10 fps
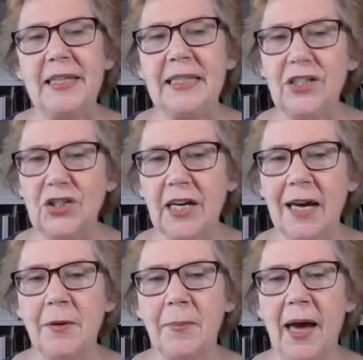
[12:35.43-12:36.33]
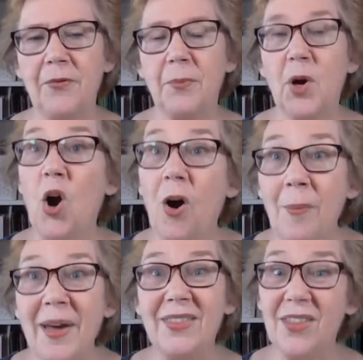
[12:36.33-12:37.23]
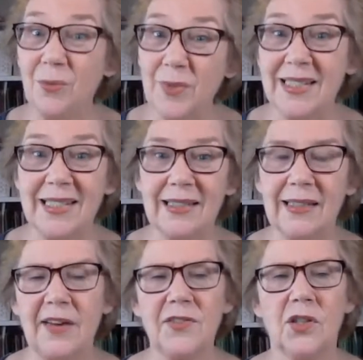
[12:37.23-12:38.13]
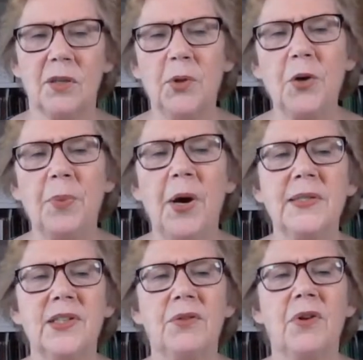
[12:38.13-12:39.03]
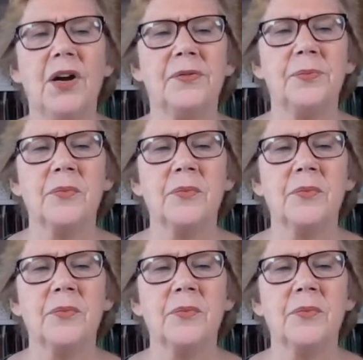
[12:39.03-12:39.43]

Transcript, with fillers: but this show came about from a comment that was left on a blog post I wrote